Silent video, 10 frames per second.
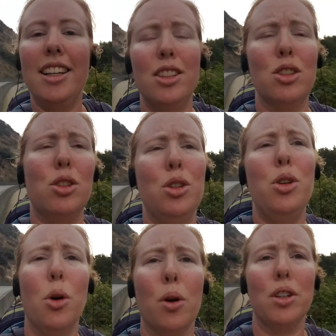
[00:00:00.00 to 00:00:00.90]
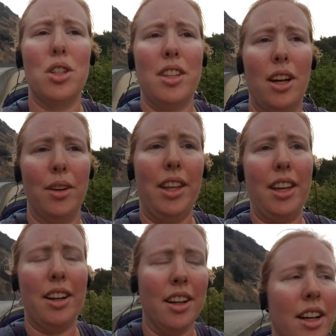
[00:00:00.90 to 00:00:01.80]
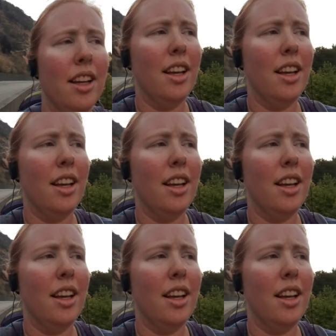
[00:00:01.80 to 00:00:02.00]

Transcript: it's gorgeous out here.